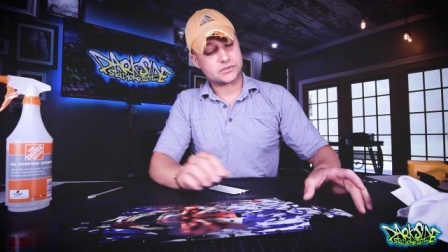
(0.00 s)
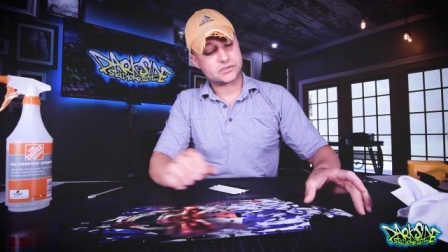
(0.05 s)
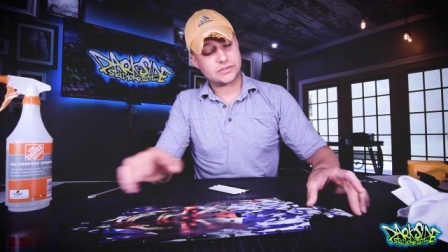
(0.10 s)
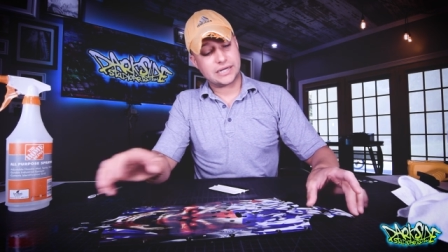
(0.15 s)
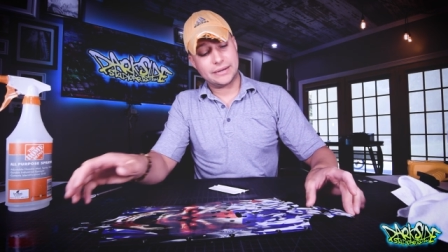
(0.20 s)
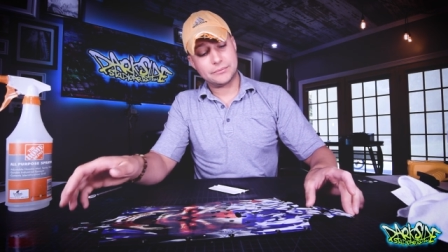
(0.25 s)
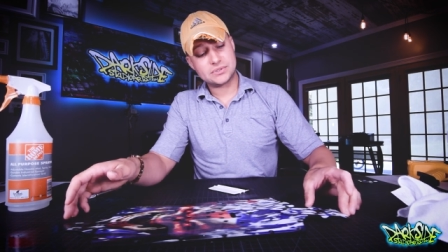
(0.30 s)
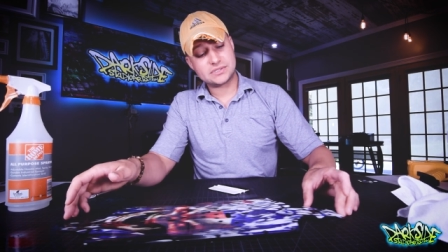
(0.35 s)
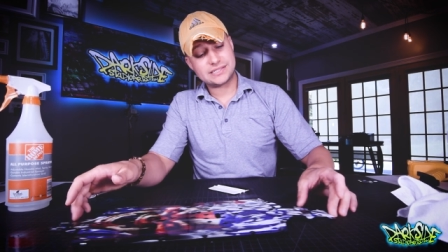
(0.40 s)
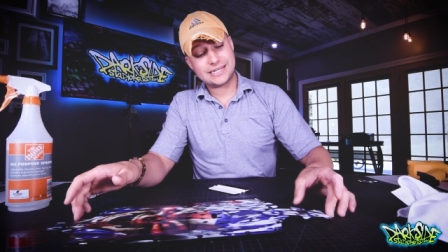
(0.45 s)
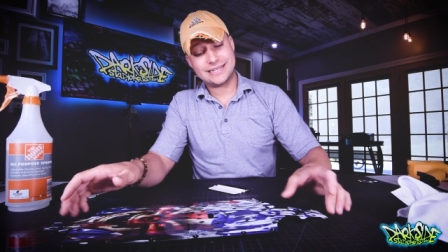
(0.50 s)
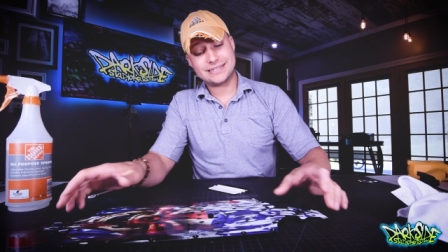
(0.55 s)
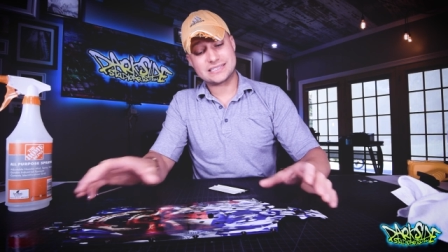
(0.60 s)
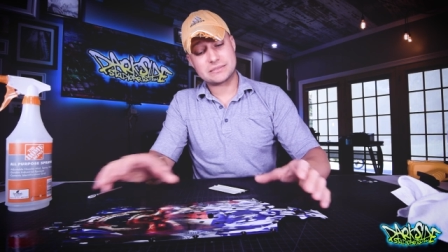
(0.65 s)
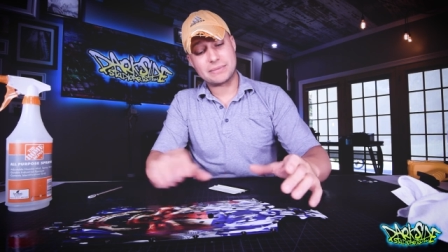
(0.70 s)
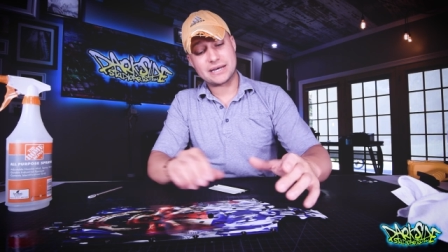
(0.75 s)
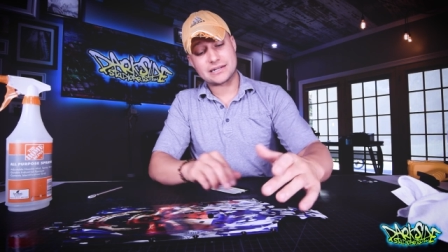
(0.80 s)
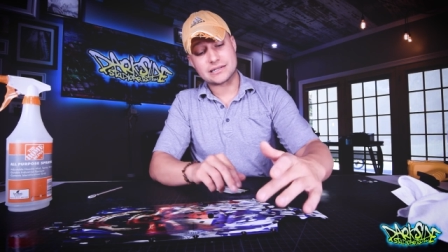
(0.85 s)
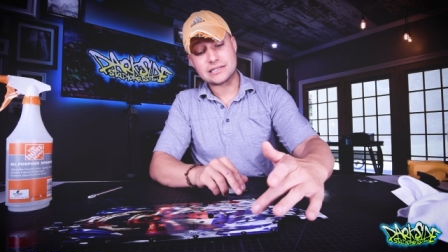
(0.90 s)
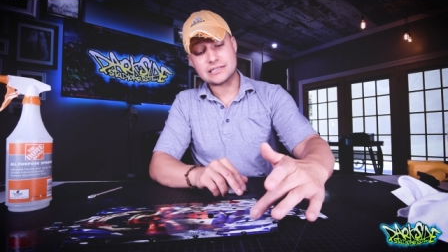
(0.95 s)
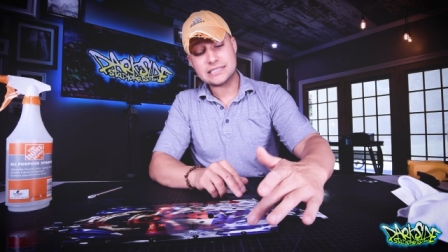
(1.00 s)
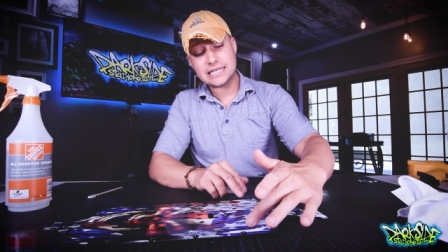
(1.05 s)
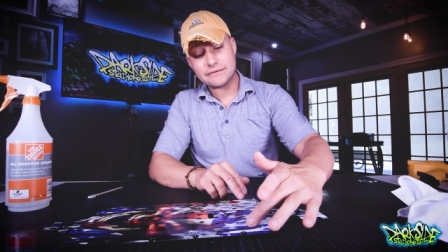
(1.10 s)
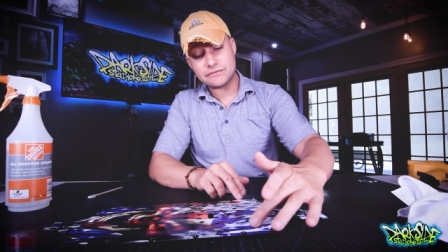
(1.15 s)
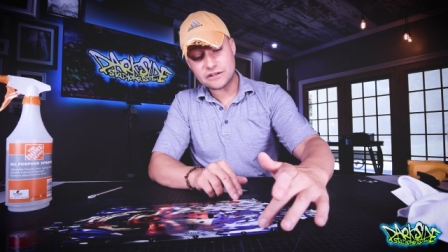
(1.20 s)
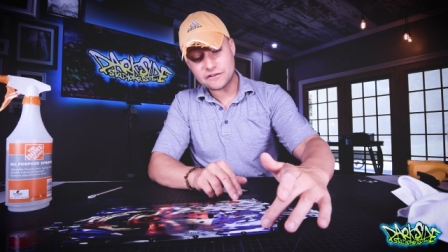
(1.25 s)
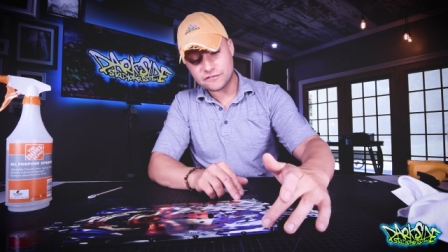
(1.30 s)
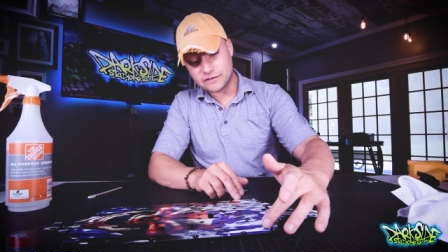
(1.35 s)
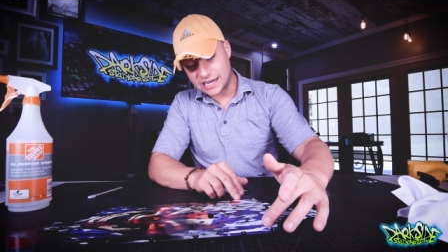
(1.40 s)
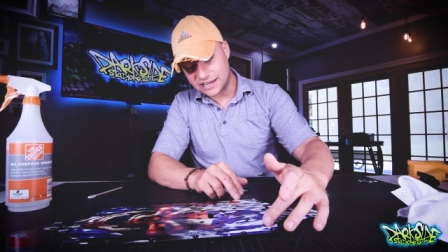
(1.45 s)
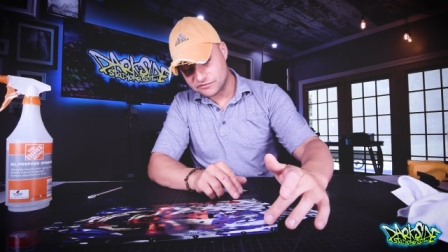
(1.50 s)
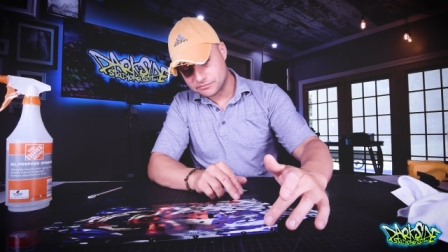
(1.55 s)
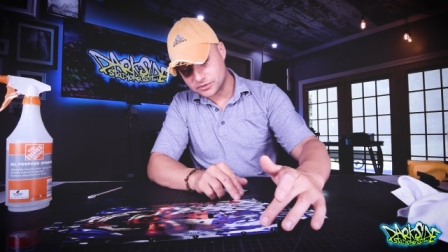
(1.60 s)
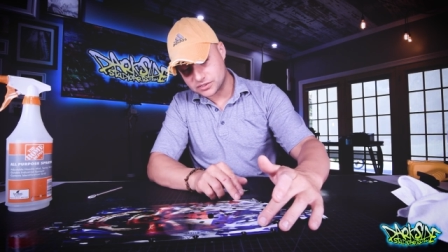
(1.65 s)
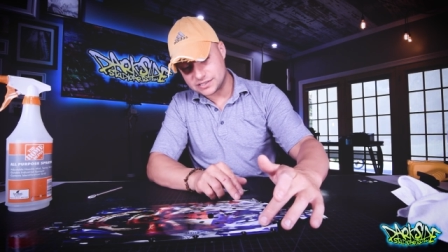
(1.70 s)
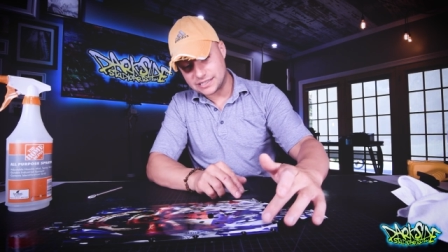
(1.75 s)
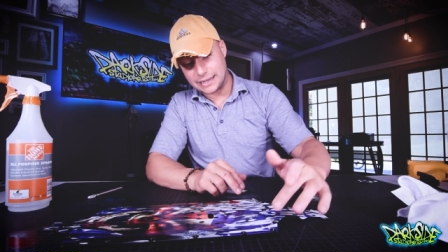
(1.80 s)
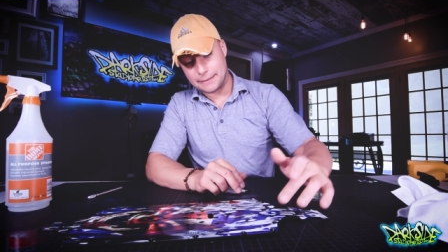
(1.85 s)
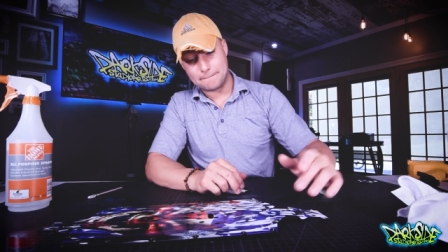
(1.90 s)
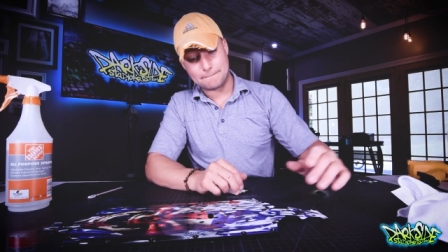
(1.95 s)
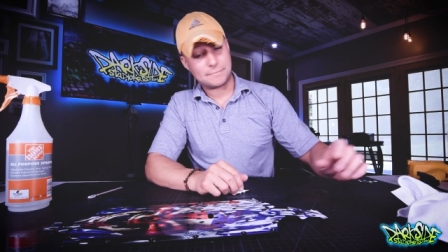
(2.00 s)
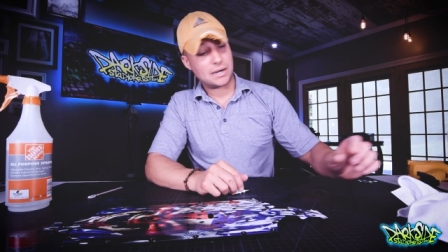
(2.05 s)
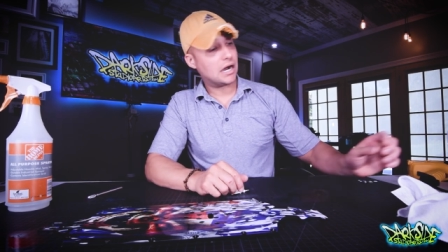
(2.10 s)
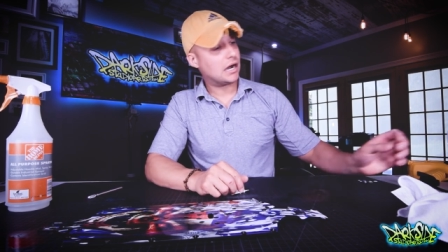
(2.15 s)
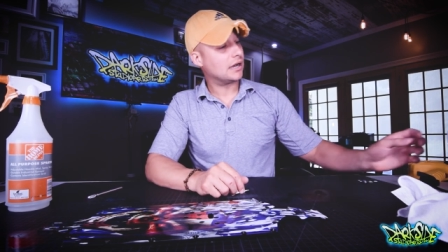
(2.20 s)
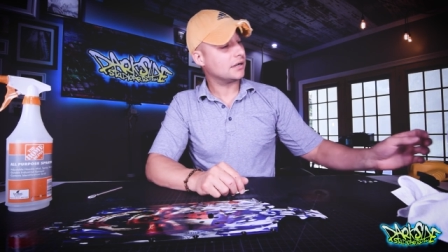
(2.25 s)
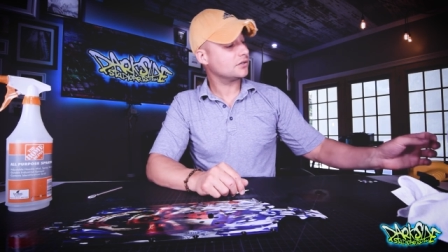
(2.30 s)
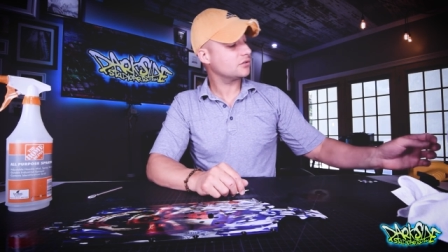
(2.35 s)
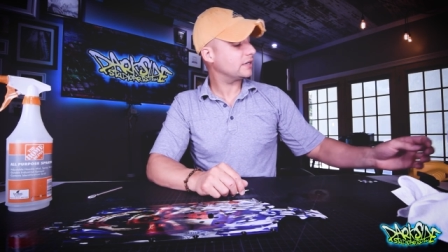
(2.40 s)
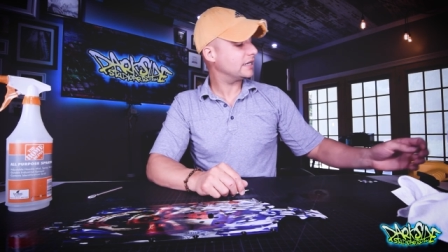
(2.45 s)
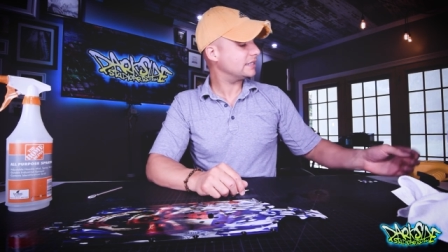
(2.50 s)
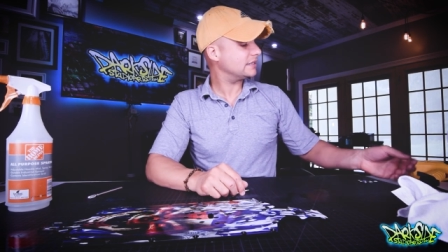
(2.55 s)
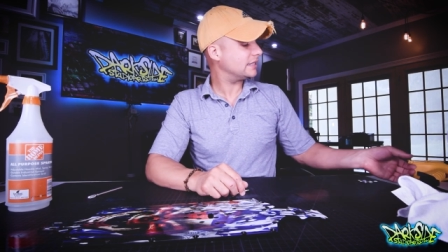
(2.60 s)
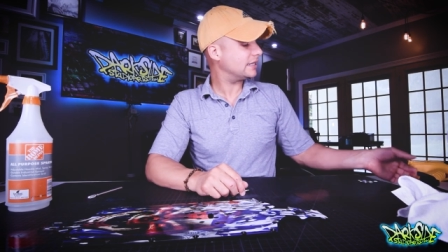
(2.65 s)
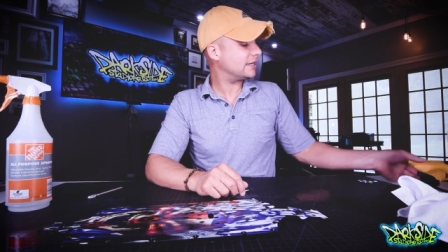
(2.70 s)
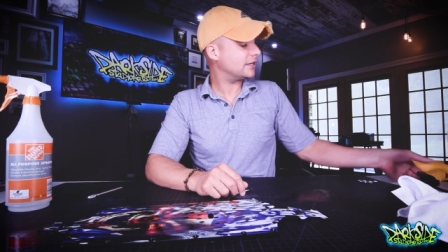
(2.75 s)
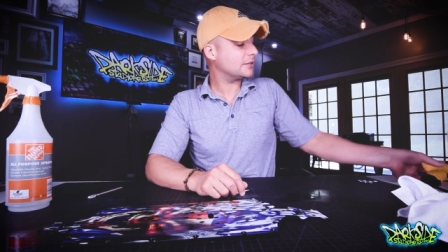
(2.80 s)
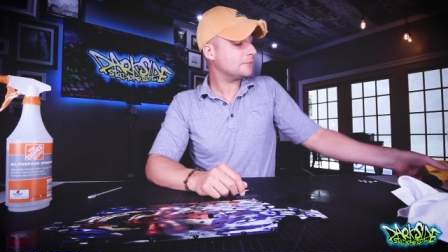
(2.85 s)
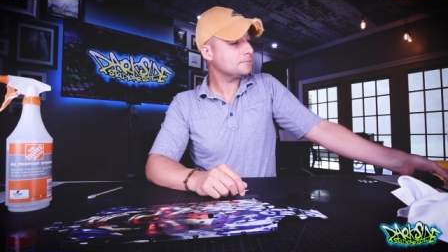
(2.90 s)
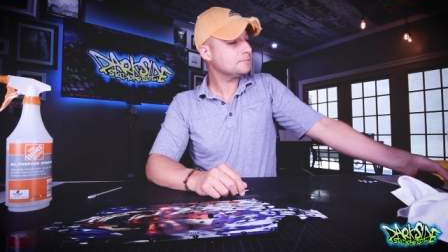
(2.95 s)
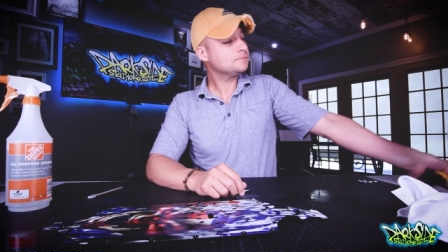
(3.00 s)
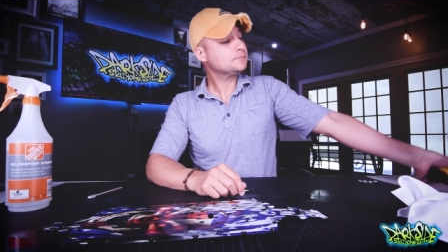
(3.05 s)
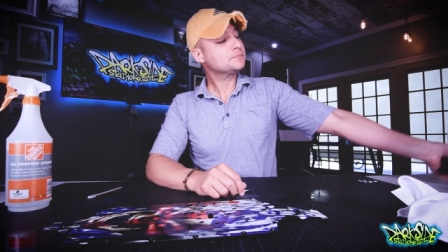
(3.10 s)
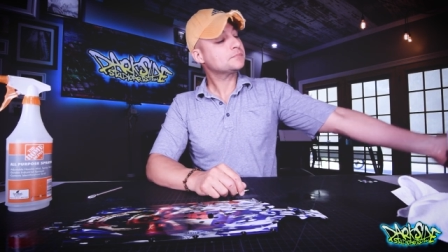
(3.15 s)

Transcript: So I would say it's about a 75% bond right there.